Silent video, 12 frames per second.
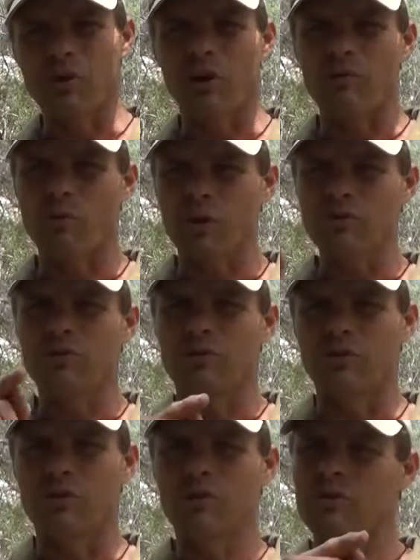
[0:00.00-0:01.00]
of what to
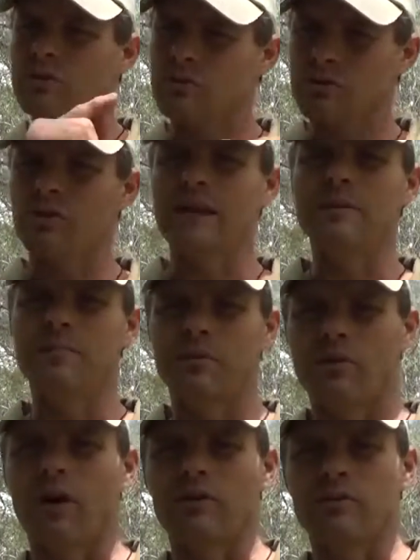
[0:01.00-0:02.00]
do to
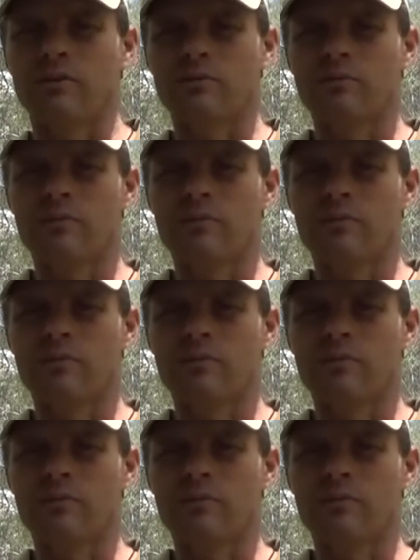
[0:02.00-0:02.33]
improvise.